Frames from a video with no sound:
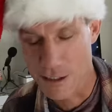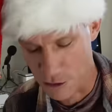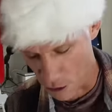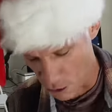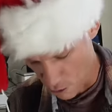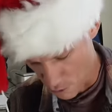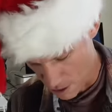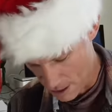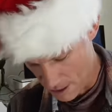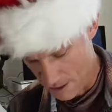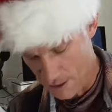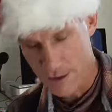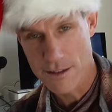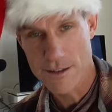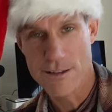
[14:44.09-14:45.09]
So
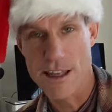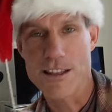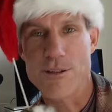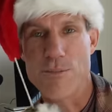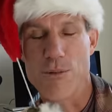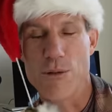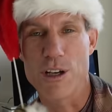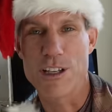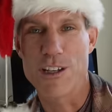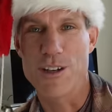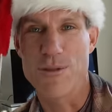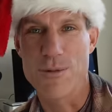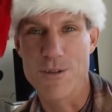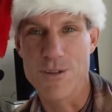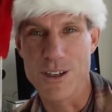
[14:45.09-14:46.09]
that's a pretty
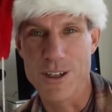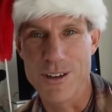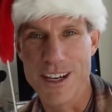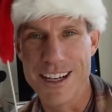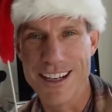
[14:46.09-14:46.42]
good review.